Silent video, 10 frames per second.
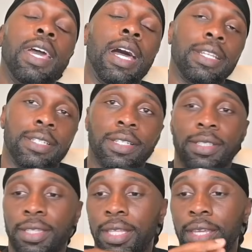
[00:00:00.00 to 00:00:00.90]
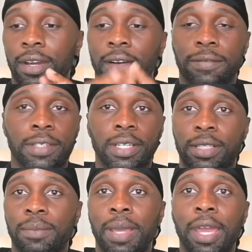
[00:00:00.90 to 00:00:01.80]
I took the thing off, took
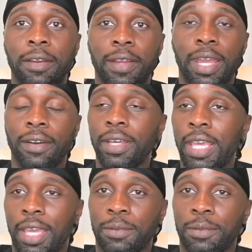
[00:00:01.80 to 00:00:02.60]
the battery out.